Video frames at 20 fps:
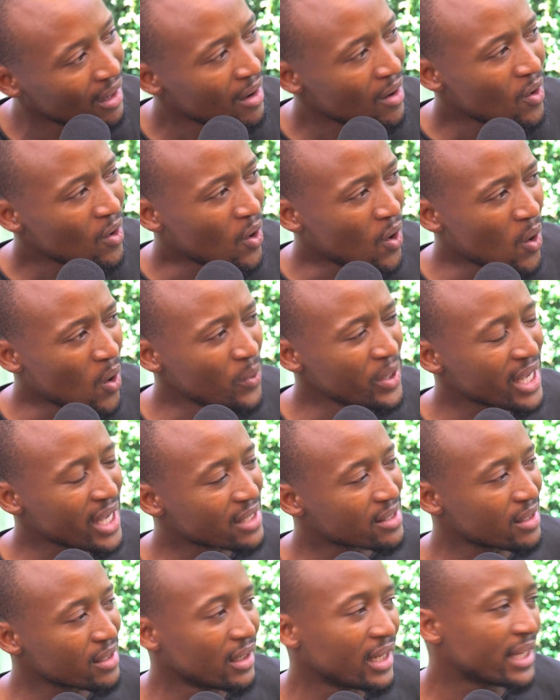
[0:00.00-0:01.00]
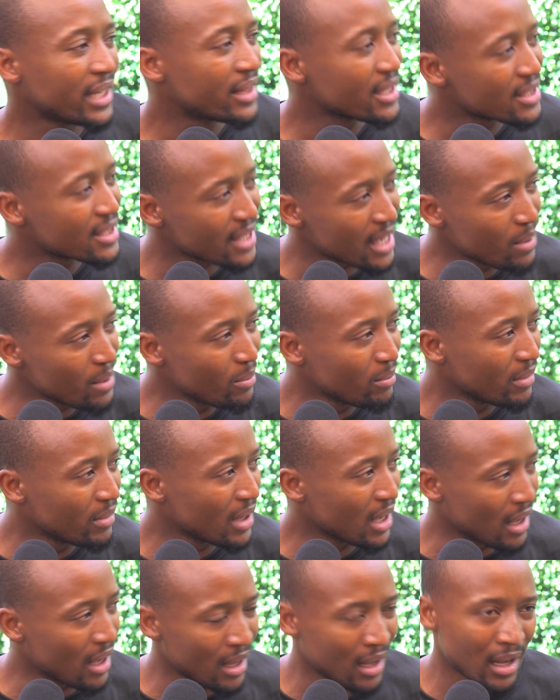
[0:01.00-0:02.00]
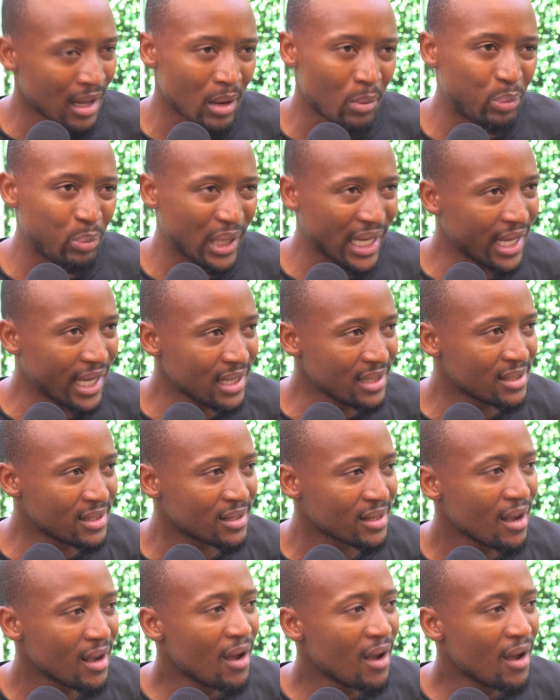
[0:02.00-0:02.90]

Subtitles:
or we are still at the same place,